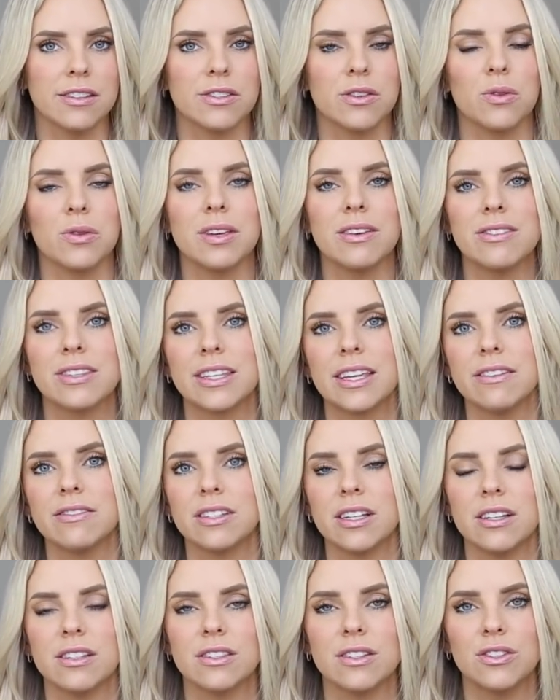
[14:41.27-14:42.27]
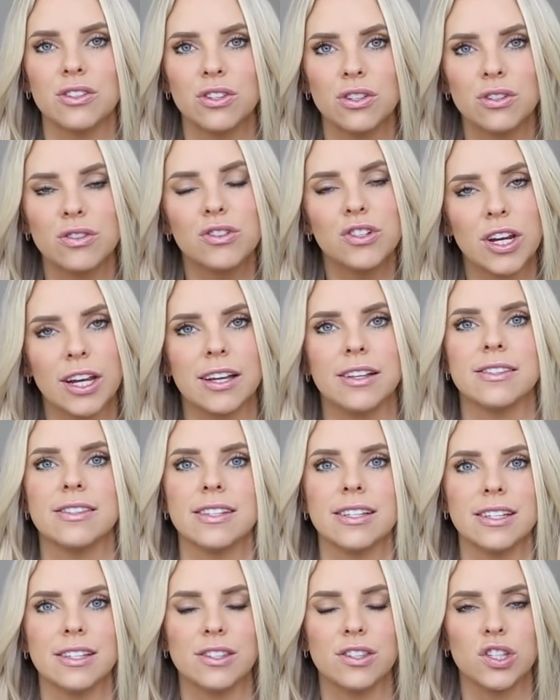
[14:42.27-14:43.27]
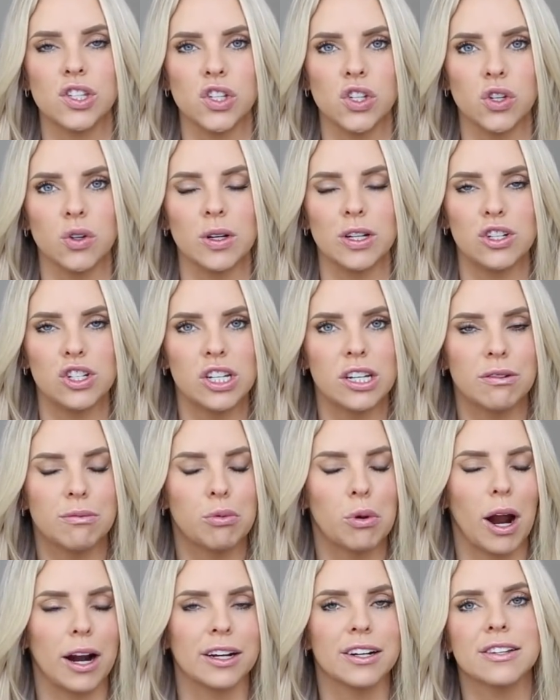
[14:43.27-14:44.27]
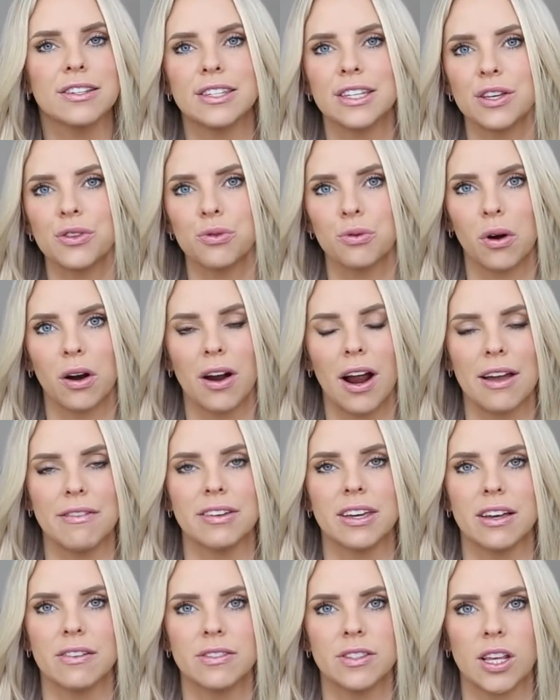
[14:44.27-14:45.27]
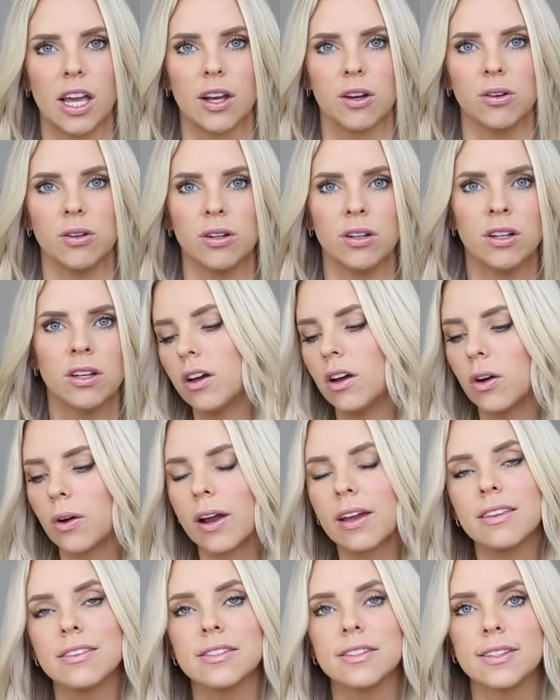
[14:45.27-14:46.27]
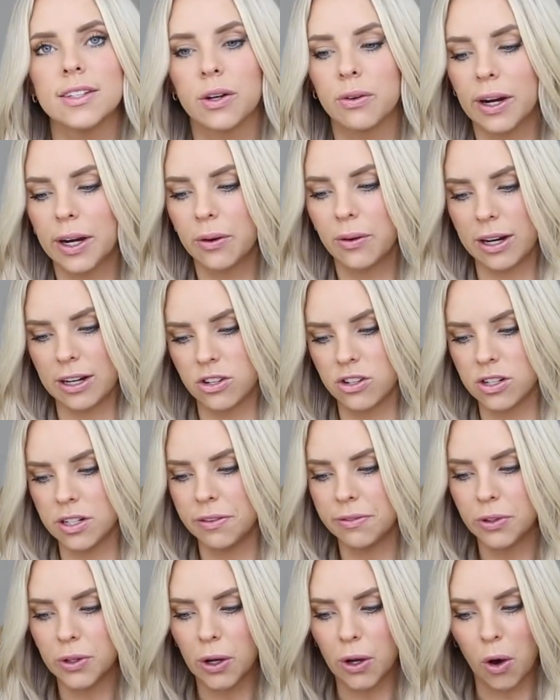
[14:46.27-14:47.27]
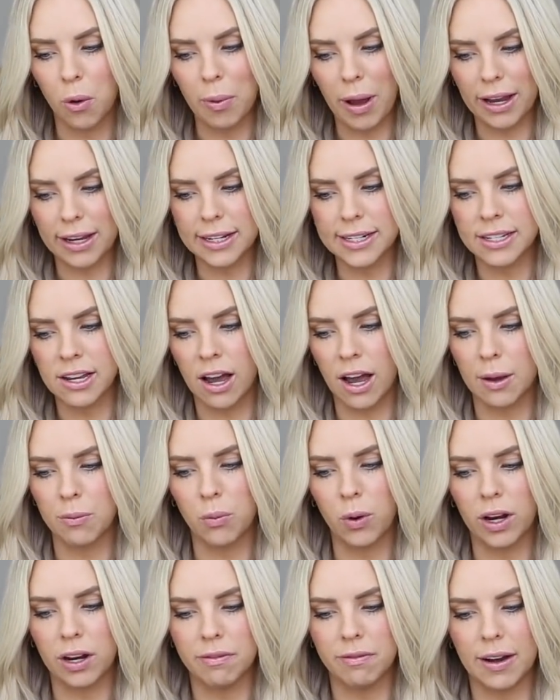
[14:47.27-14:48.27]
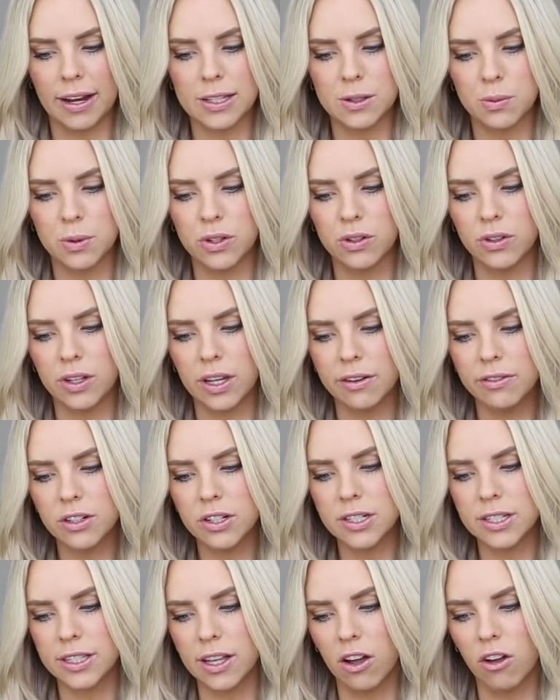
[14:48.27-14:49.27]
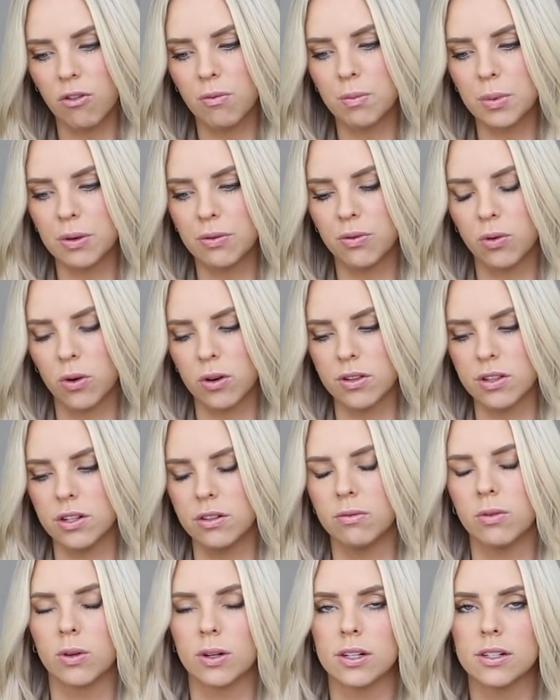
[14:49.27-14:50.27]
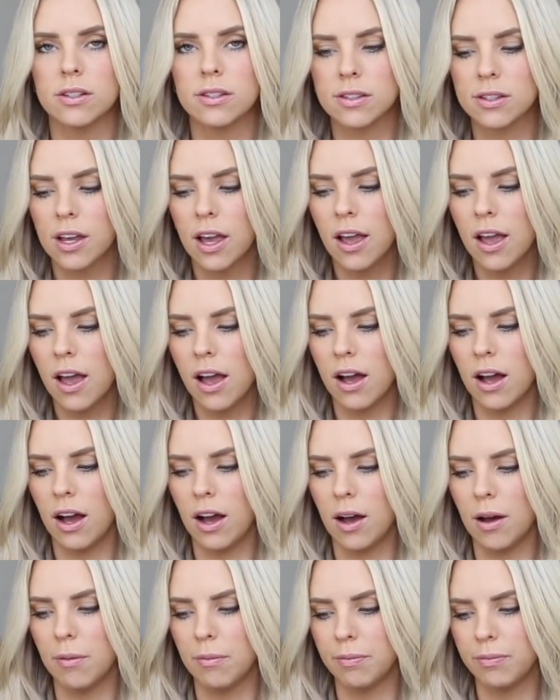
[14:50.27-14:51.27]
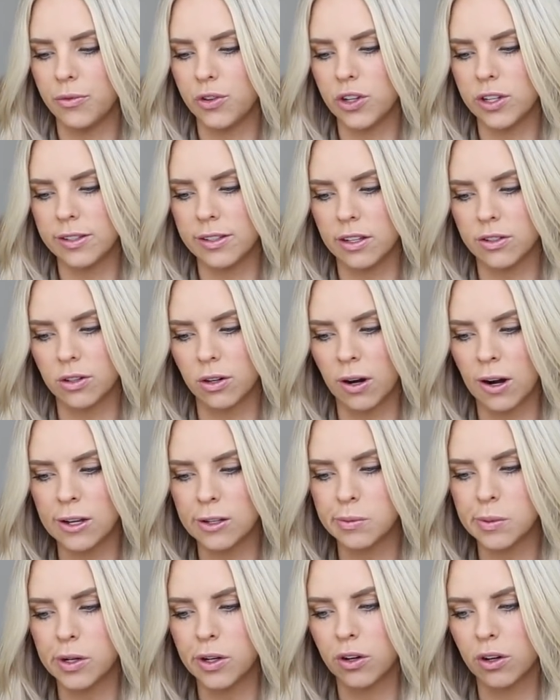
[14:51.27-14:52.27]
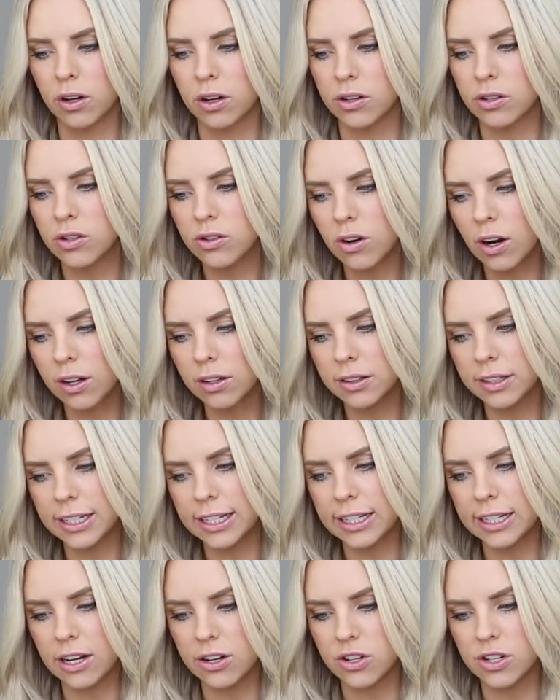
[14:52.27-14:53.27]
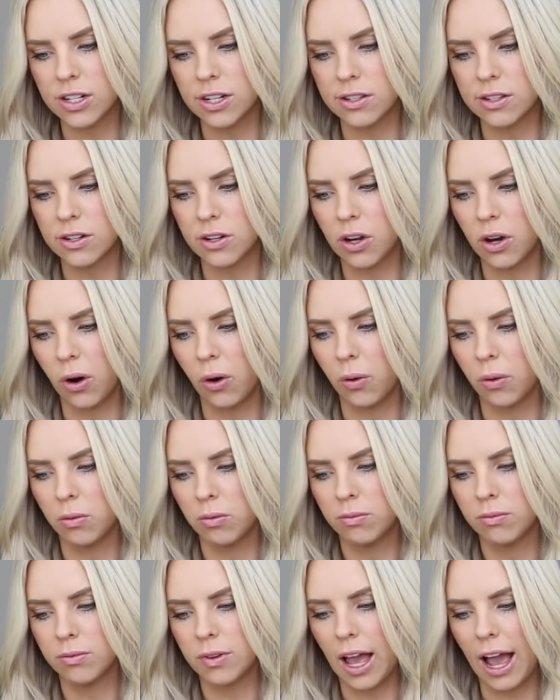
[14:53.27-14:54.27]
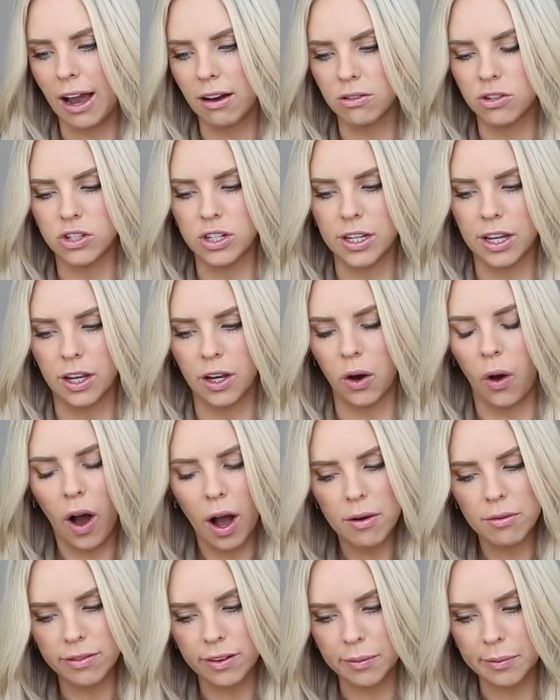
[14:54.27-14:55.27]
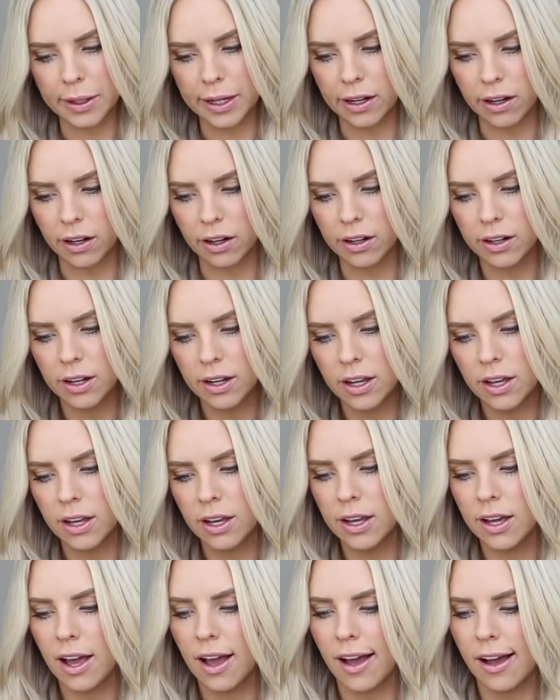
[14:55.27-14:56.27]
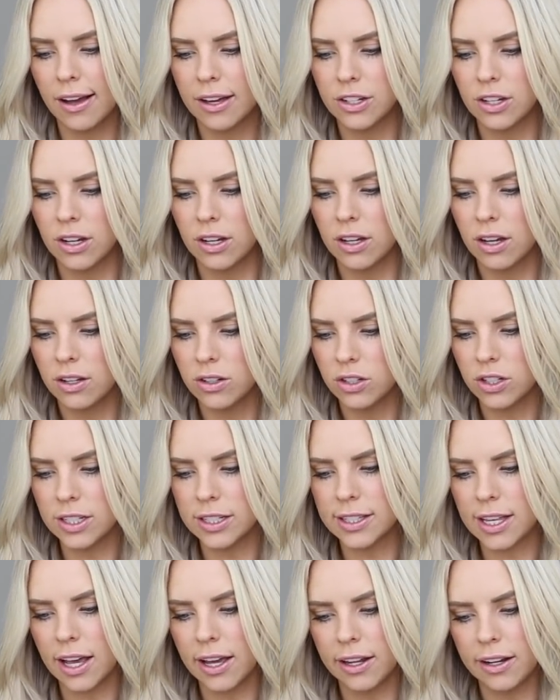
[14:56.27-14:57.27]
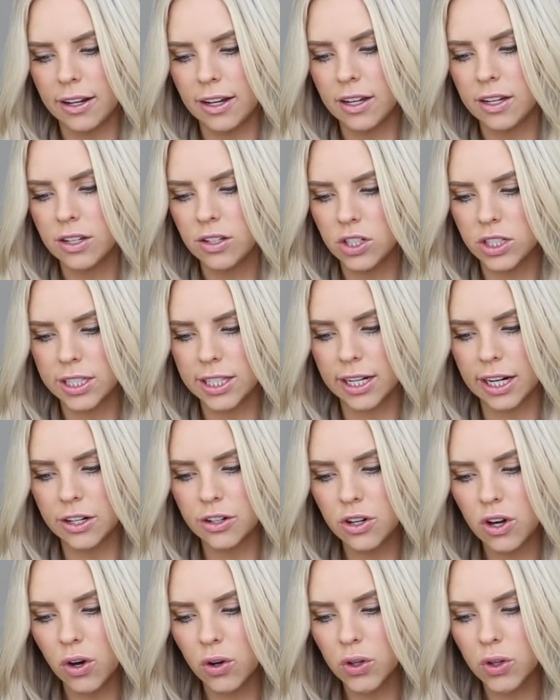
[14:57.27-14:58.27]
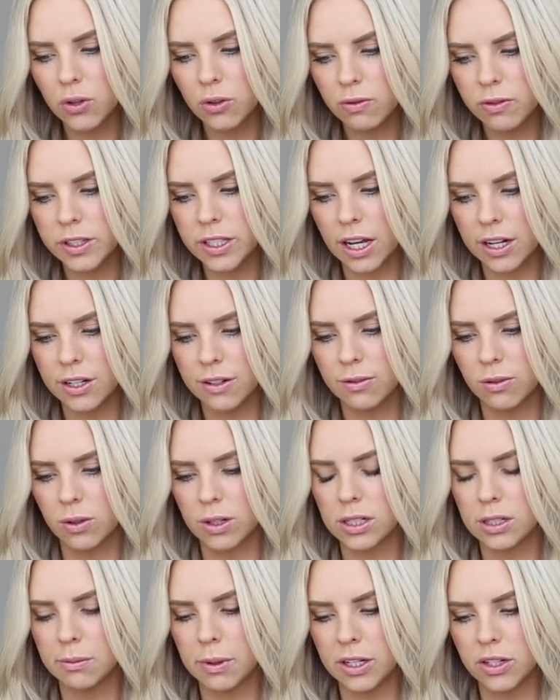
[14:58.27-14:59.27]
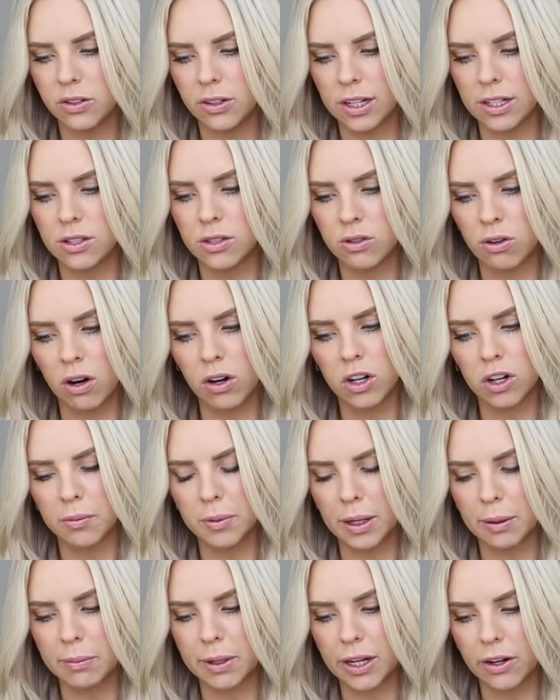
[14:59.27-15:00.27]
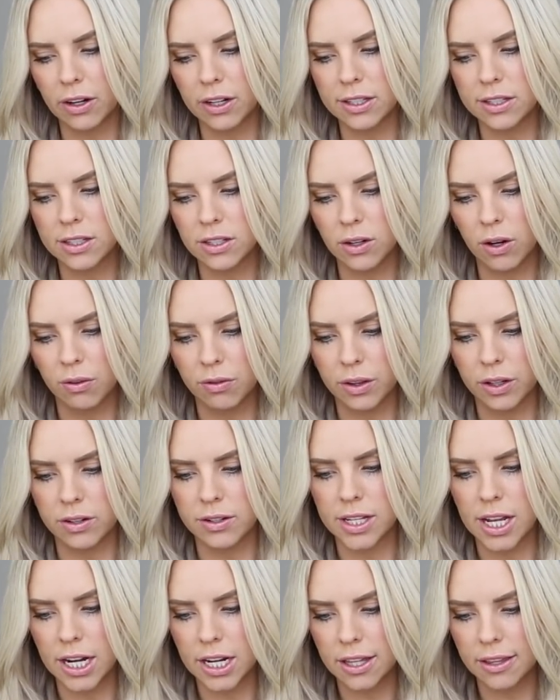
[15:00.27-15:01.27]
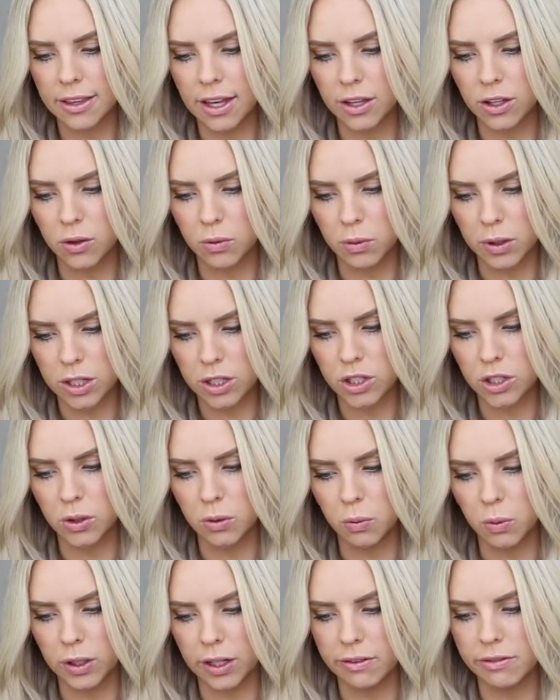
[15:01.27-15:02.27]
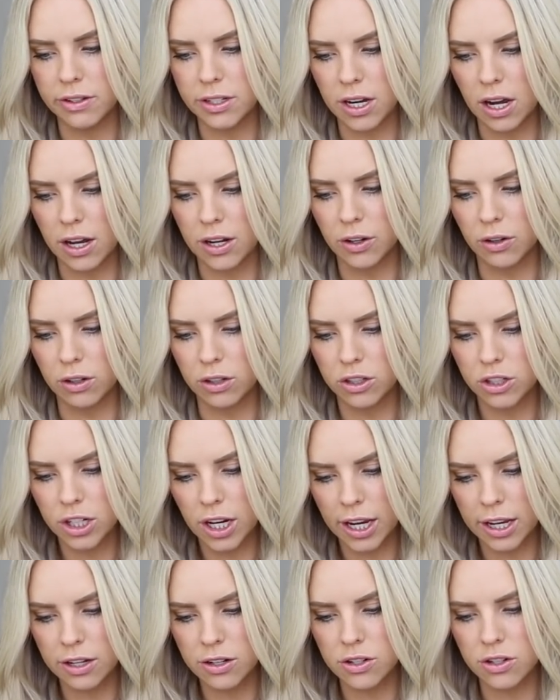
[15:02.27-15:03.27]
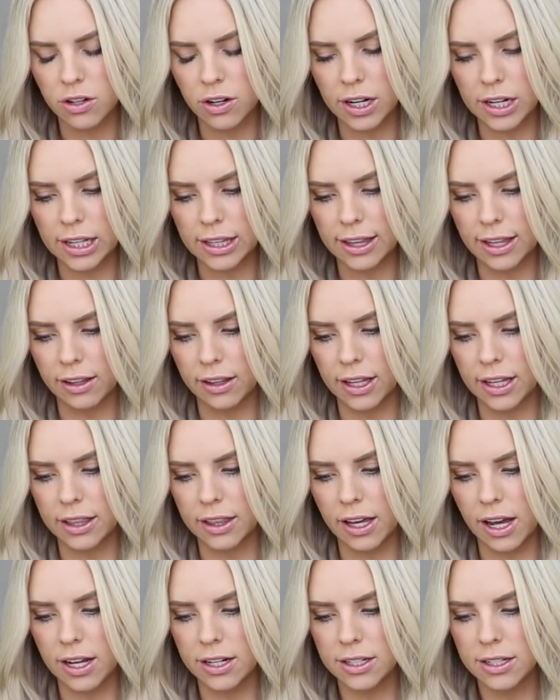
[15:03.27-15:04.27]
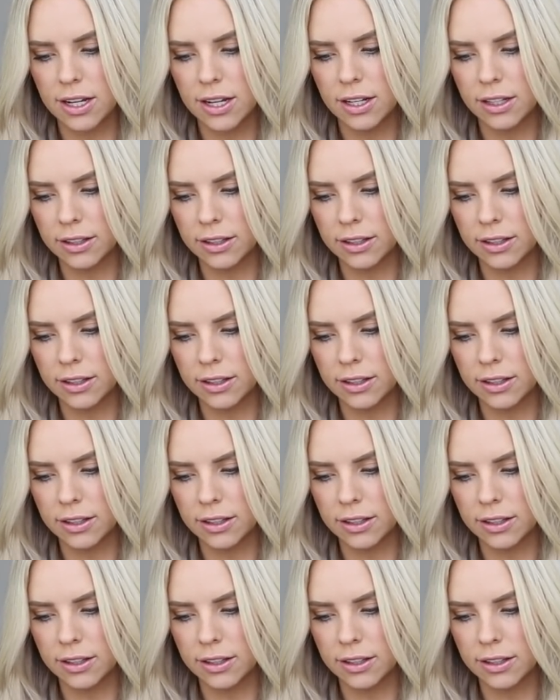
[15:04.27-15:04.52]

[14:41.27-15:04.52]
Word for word: So this gives us two chances to achieve pregnancy through our IVF cycle. Okay, this is a great question. If you could go back in time, what advice would you give yourself before the divorce? Um, she says her husband and her are struggling and she doesn't know how she can go up from here. She said, she said, I know you've said divorce made you guys stronger, but I'm curious to know if there's anything you wish you would have done or changed or anything like that.